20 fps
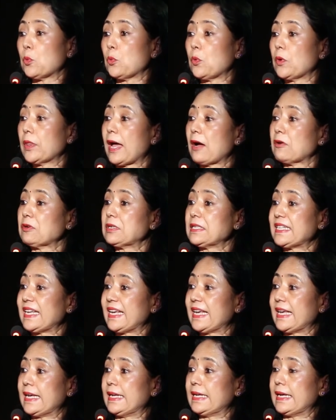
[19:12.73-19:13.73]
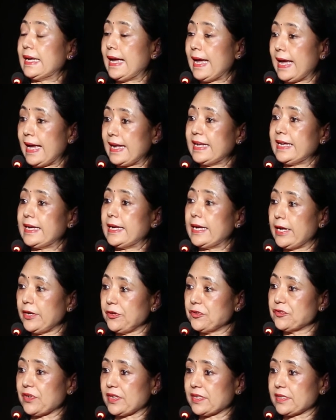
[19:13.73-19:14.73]
without taking any
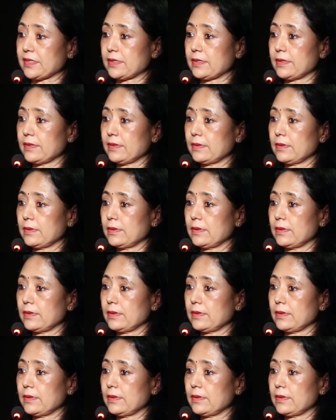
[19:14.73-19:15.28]
interest.